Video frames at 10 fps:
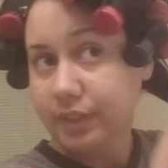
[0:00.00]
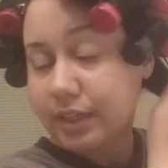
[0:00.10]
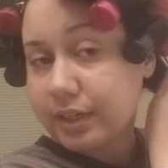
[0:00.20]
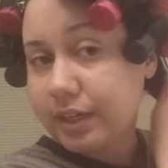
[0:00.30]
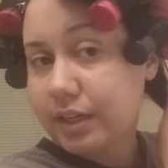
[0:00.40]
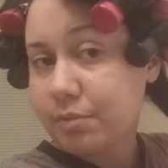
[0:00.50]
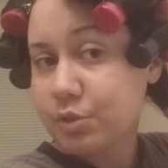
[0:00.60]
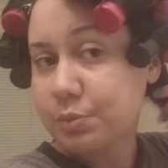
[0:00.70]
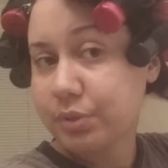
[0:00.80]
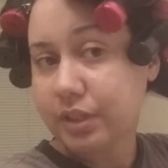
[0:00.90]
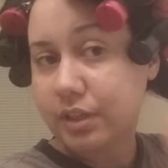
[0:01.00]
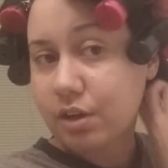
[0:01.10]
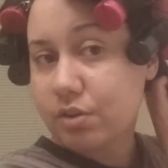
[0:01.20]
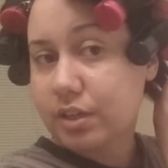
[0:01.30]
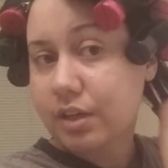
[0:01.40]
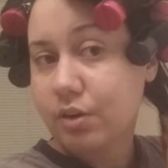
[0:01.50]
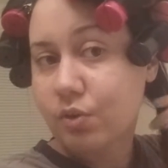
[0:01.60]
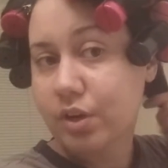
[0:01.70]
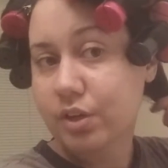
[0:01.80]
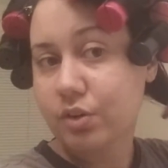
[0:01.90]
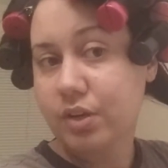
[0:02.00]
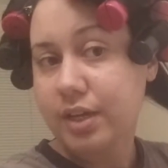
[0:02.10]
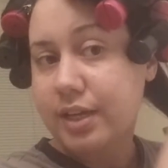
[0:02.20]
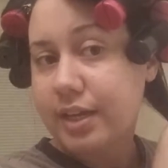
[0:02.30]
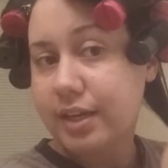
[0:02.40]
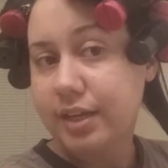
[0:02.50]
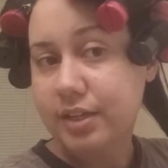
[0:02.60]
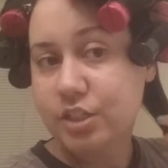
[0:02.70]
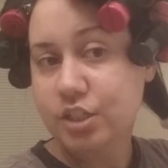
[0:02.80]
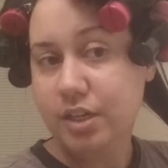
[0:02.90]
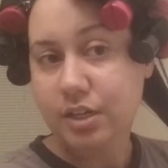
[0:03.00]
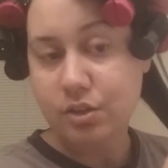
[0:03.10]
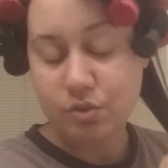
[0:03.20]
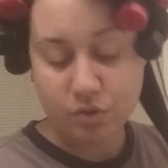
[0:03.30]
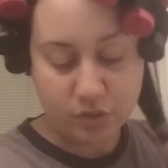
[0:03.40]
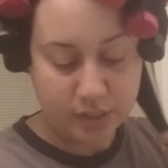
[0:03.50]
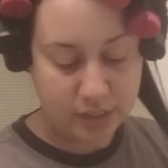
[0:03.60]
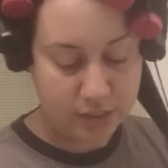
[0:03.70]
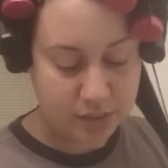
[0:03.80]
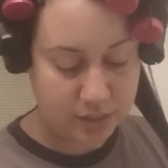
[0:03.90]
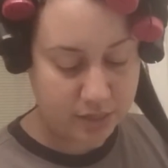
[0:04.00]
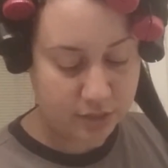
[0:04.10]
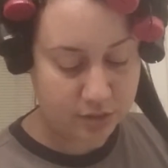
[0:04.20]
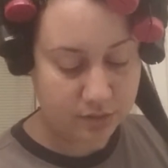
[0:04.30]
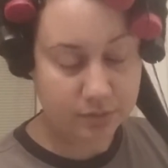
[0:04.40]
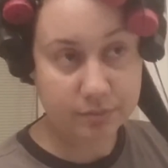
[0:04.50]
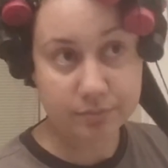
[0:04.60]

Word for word: And again, I'm just putting coconut oil and gel on each section.